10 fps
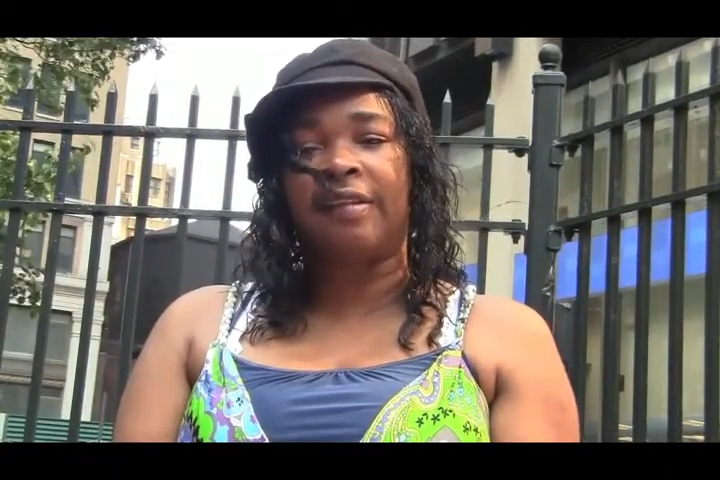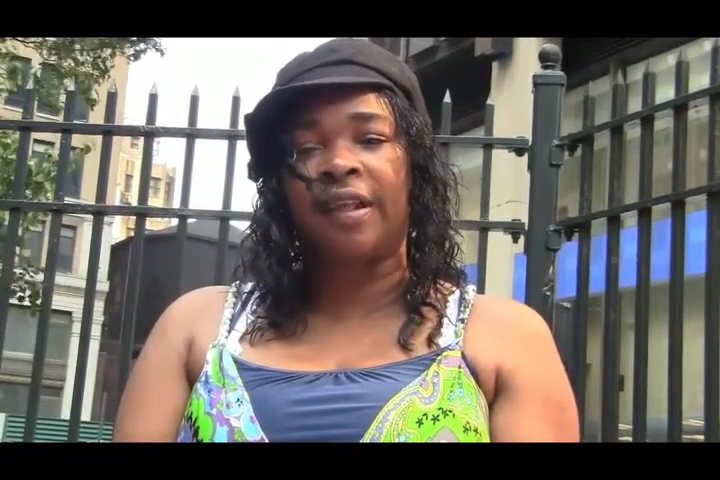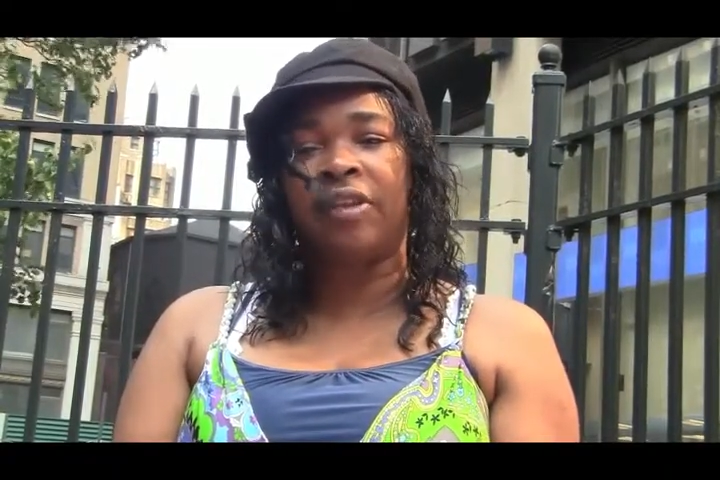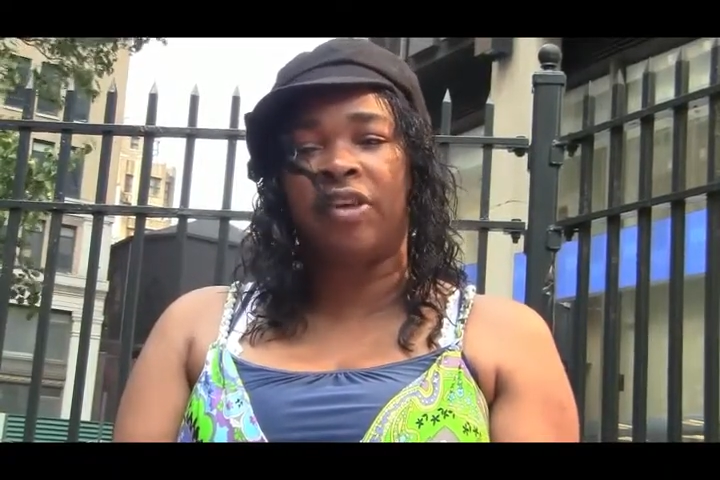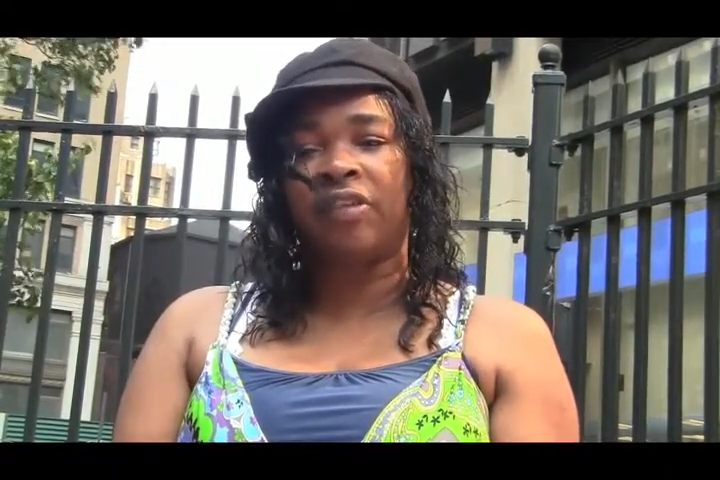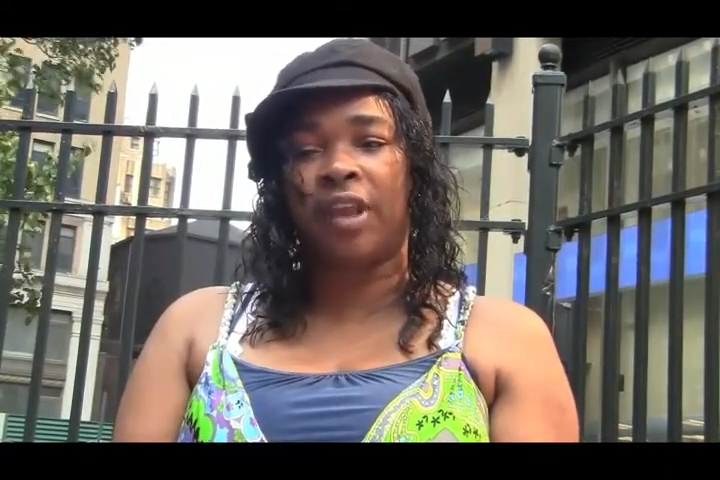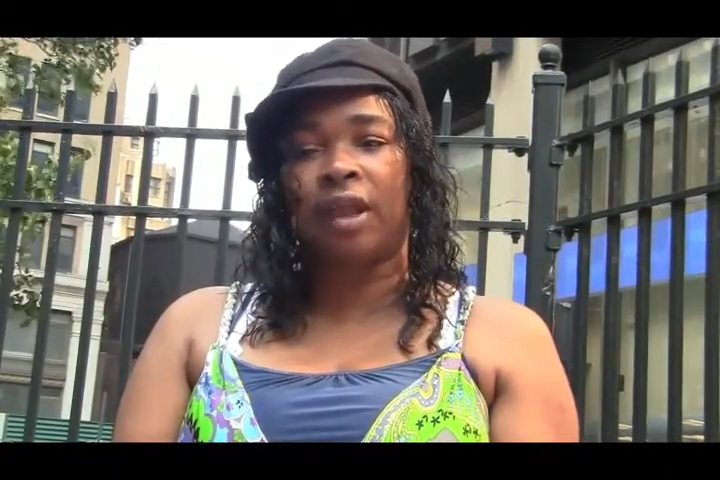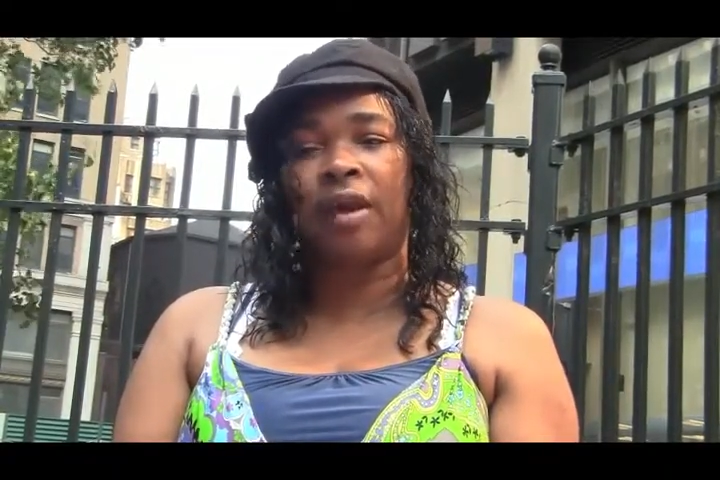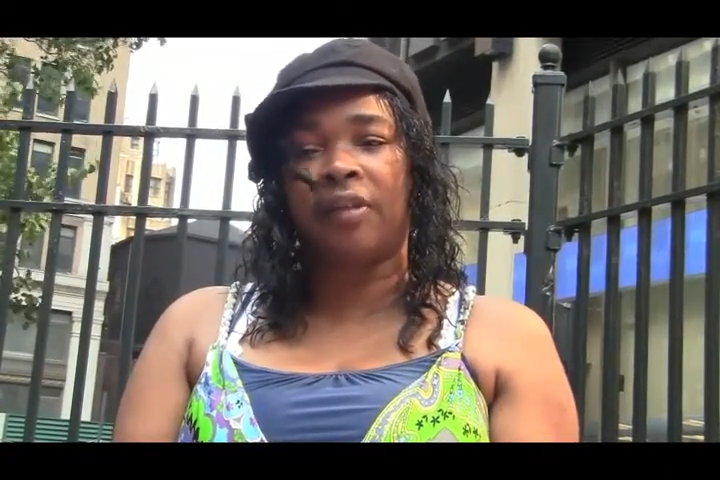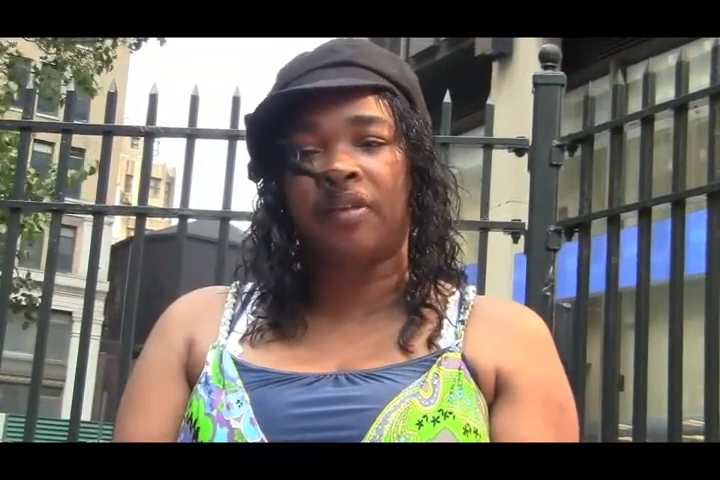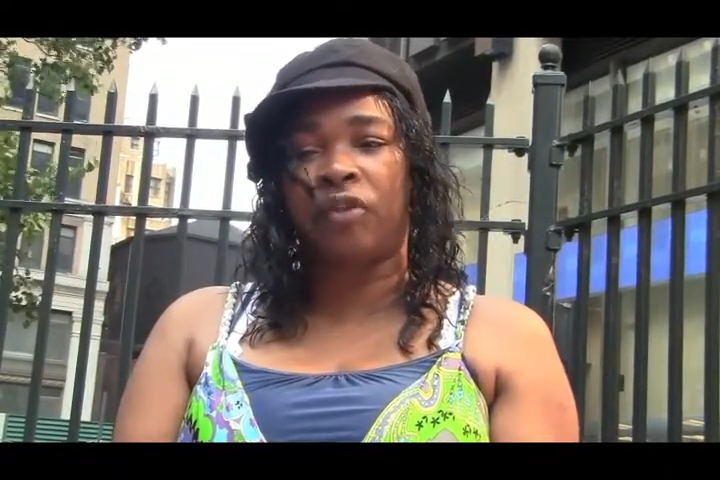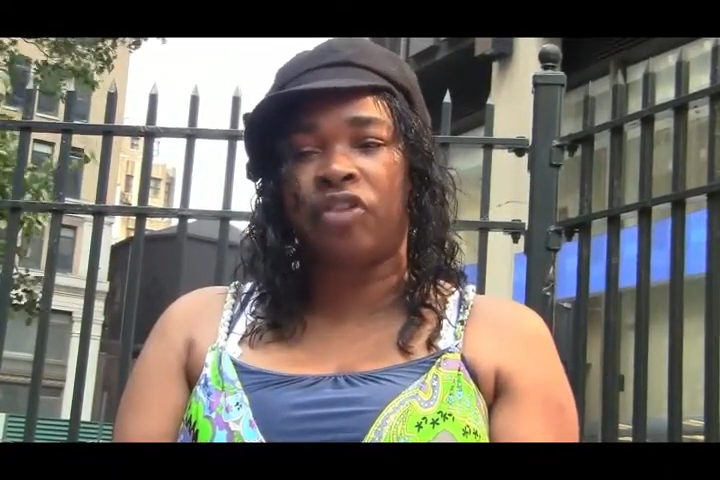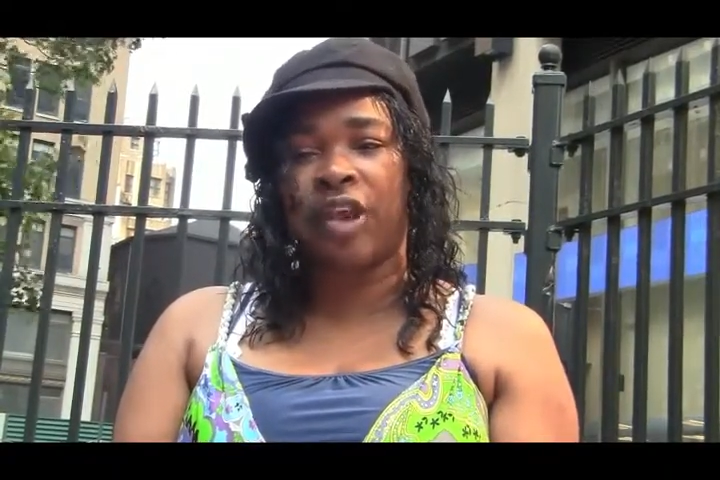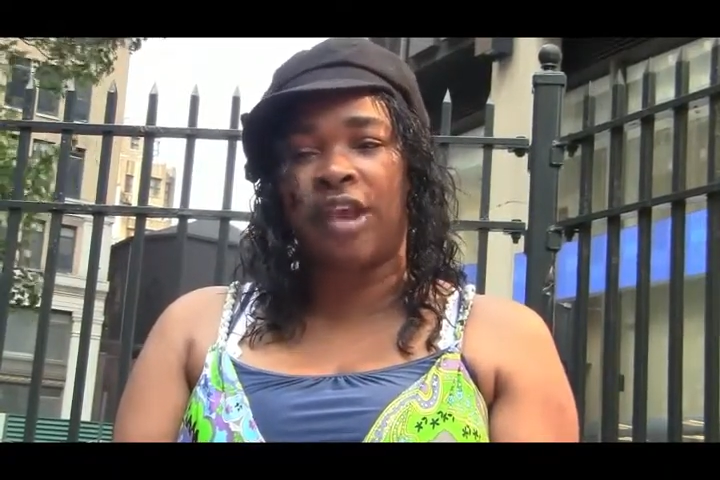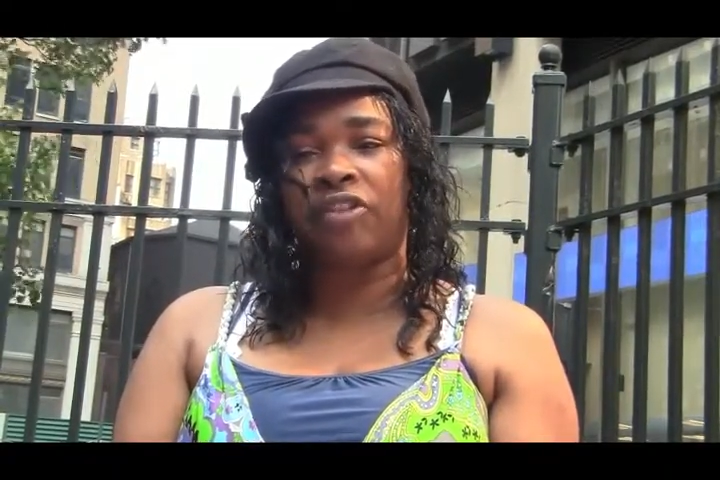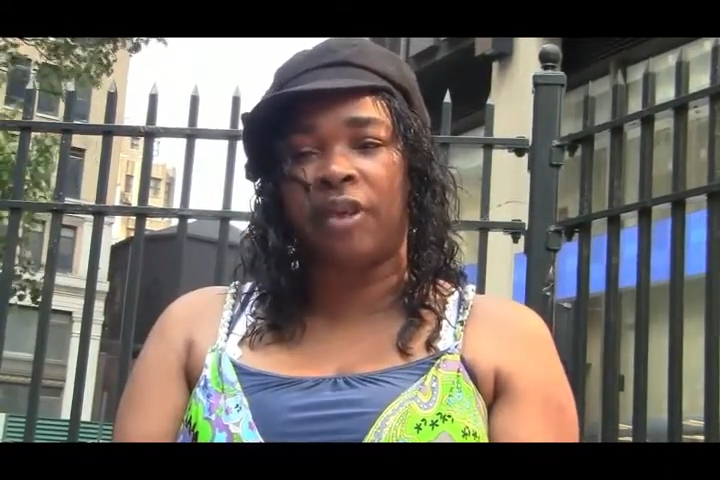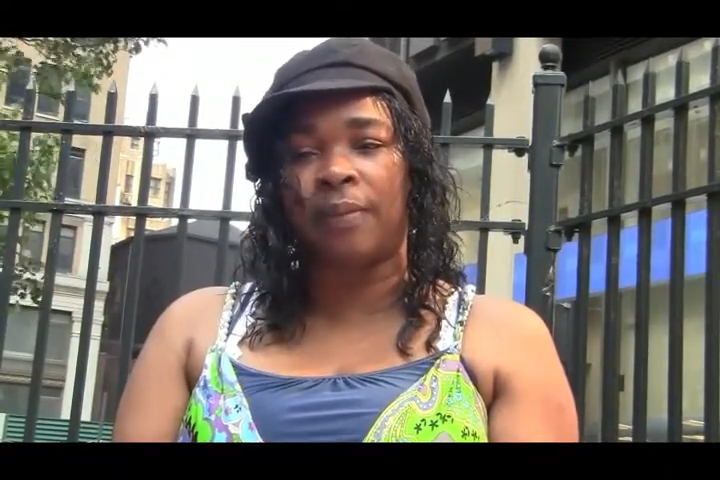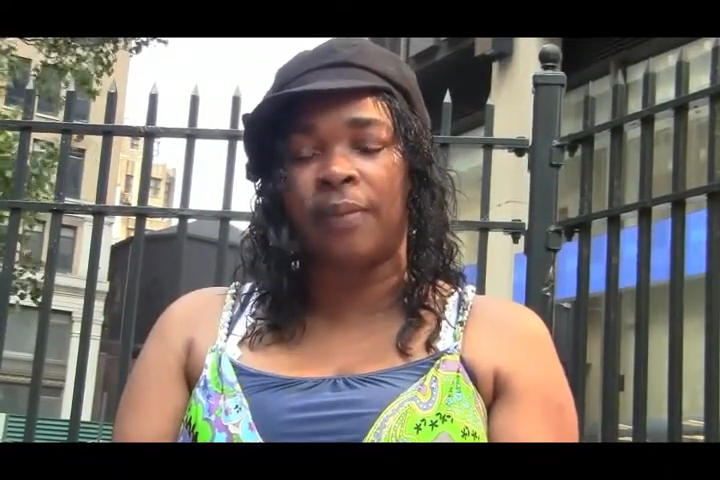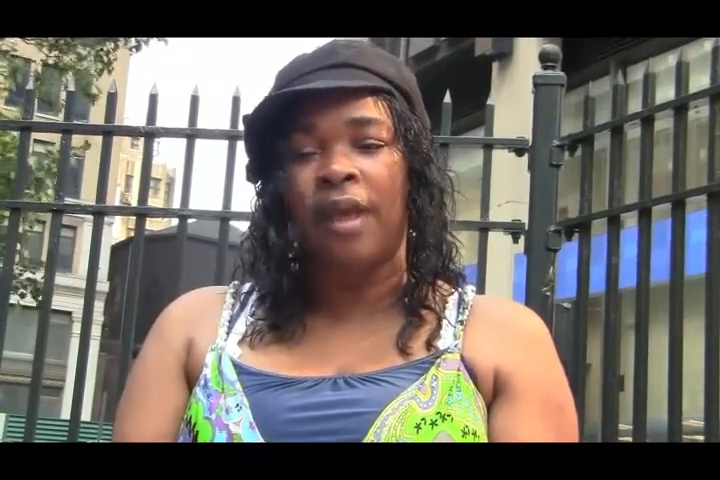Synergistic Association.